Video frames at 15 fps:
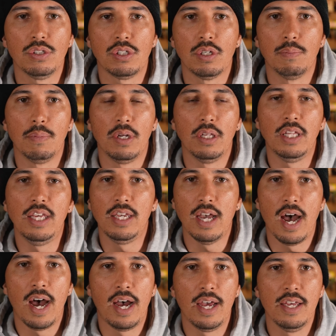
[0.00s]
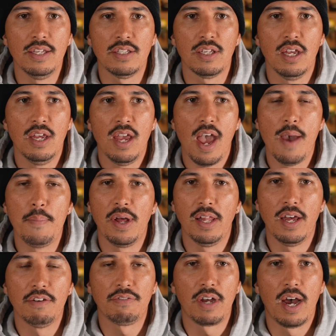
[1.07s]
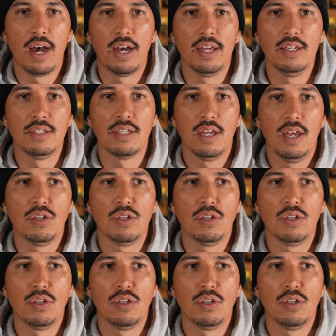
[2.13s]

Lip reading: some elite guys, MLF guys.